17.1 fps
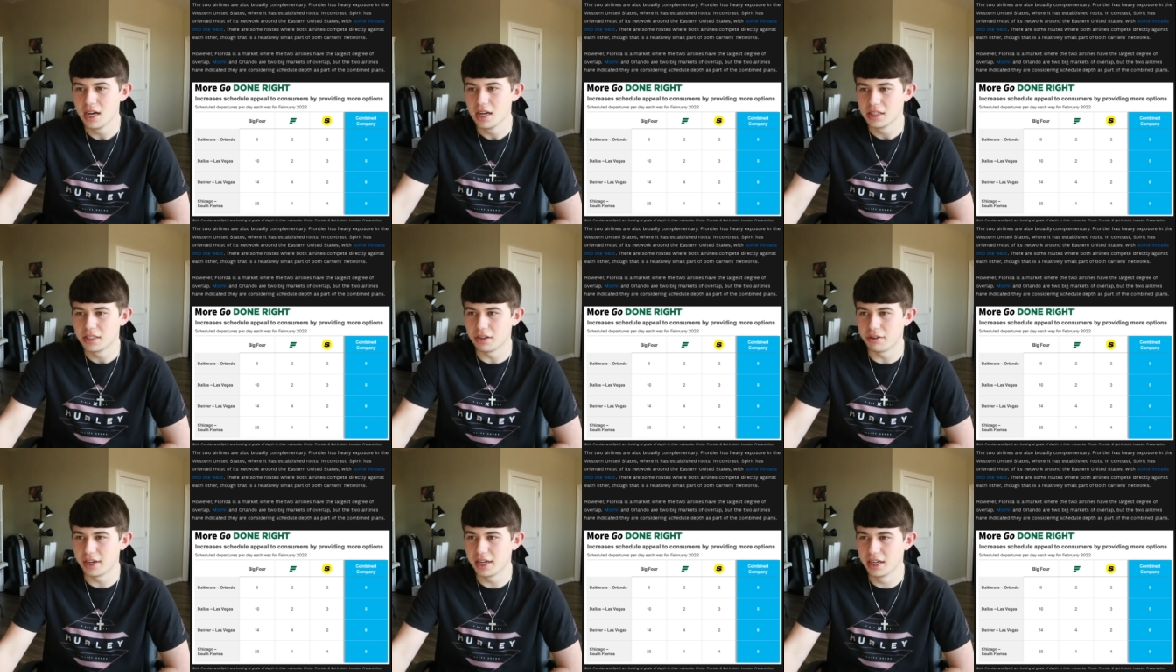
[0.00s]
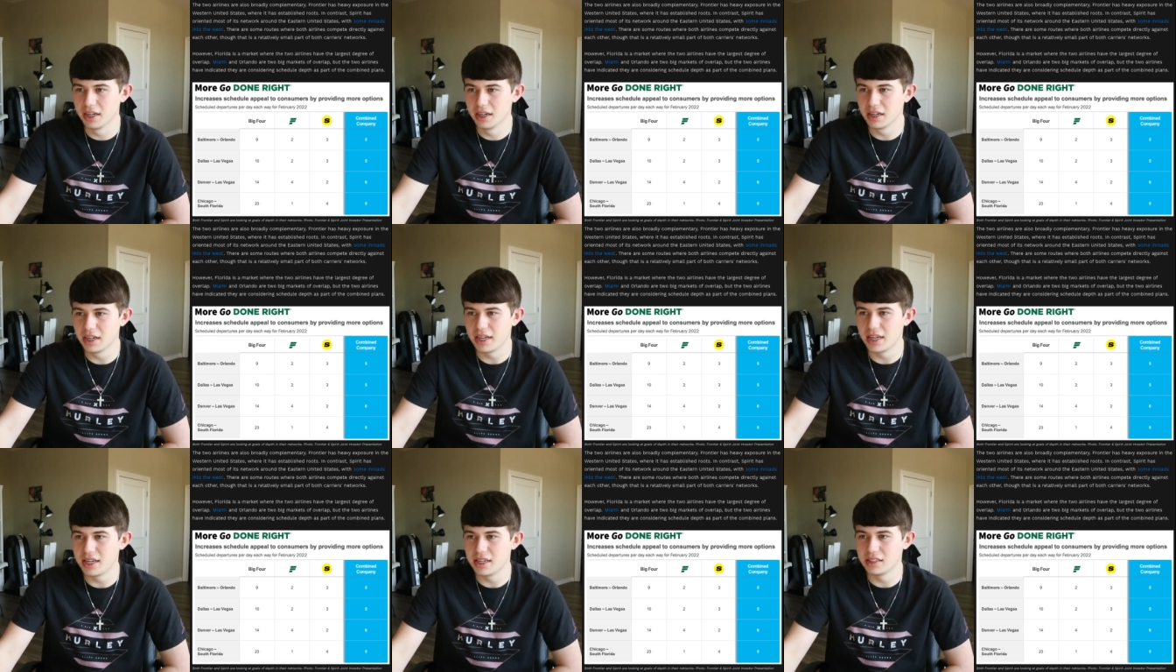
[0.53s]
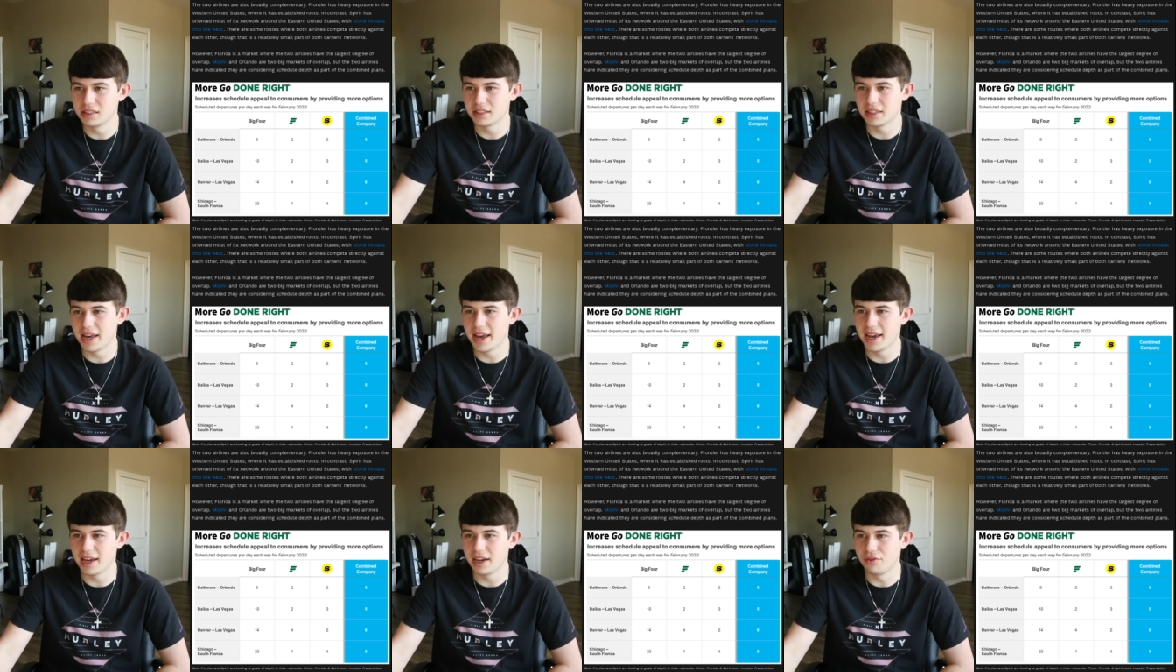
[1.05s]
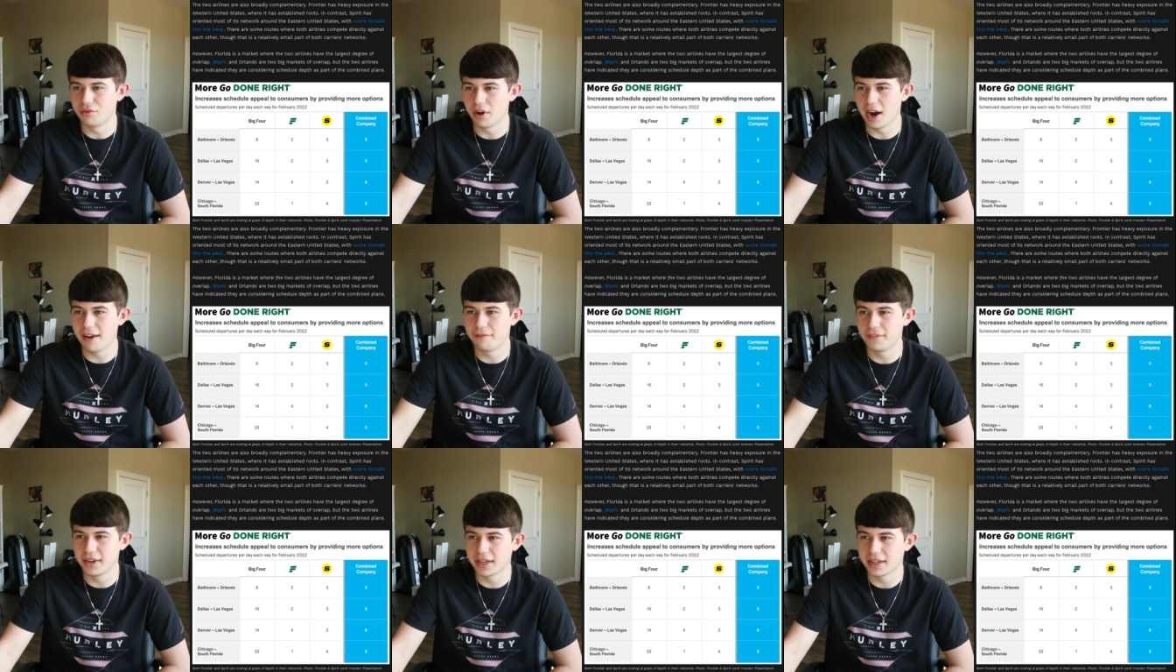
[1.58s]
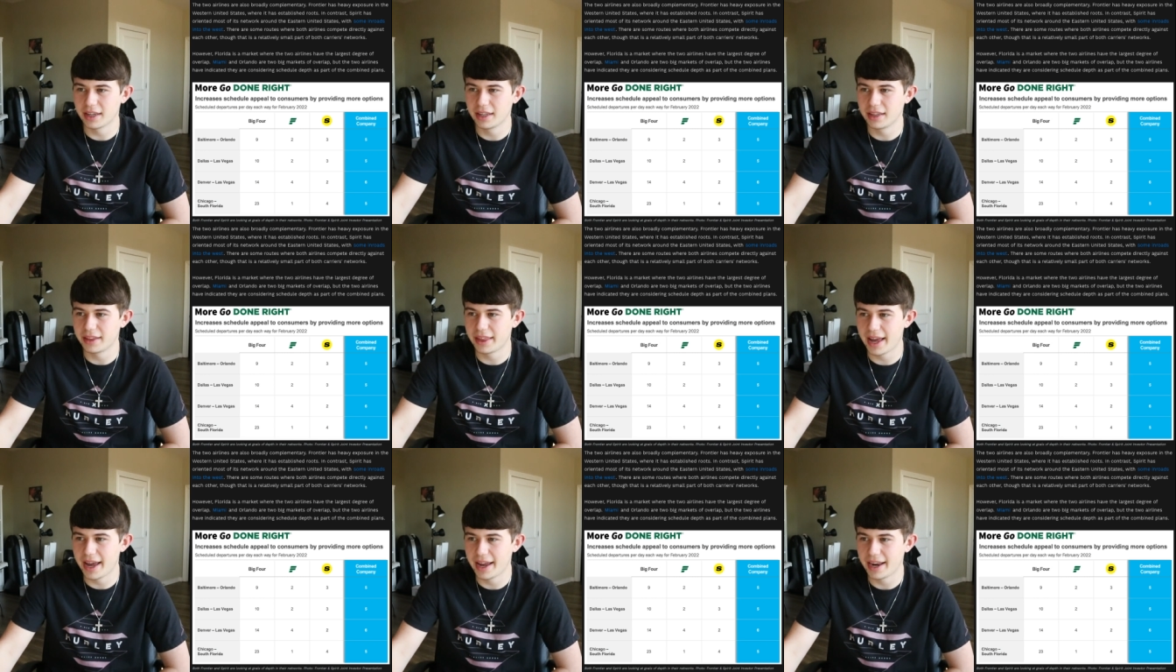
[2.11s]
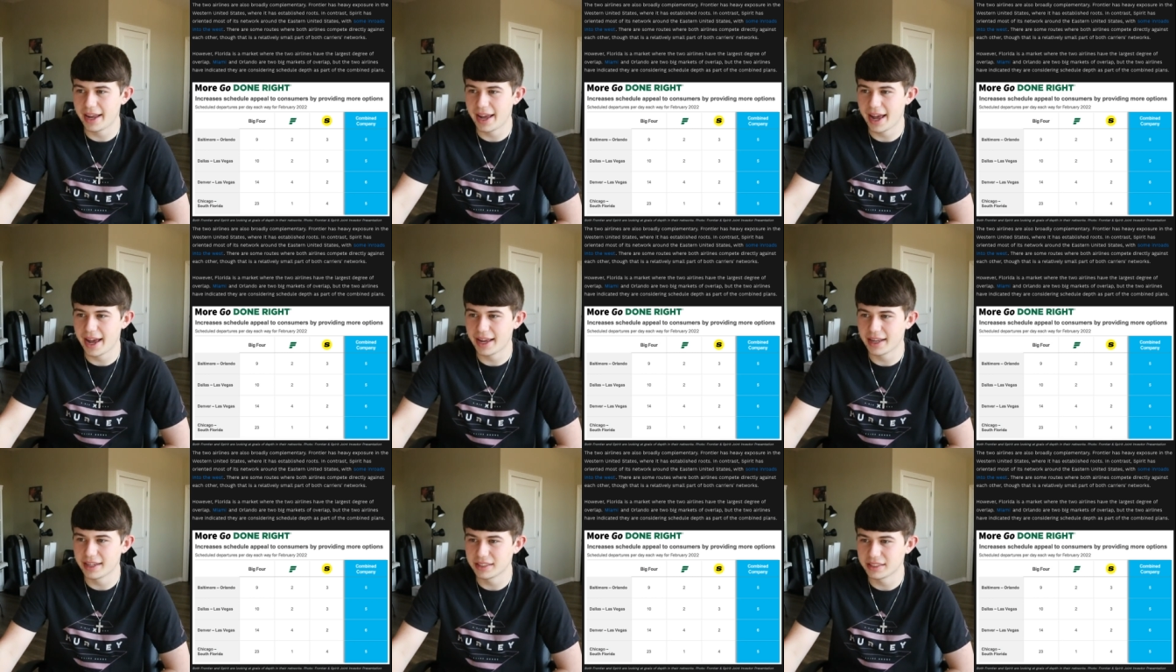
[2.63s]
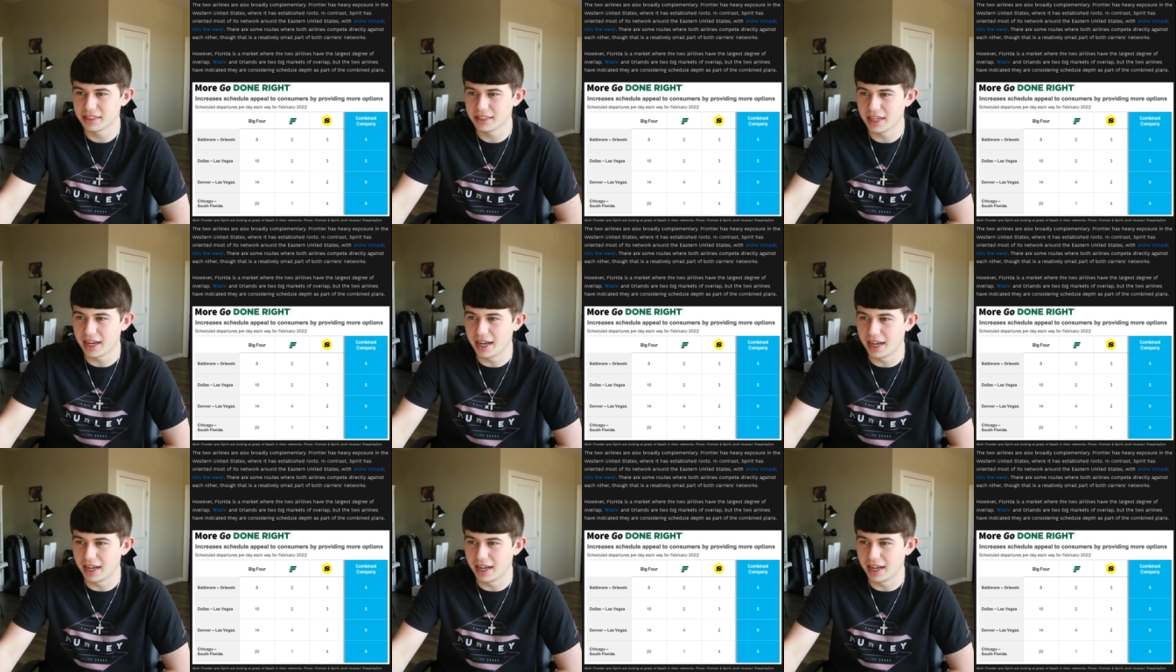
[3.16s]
So here is a graphic that has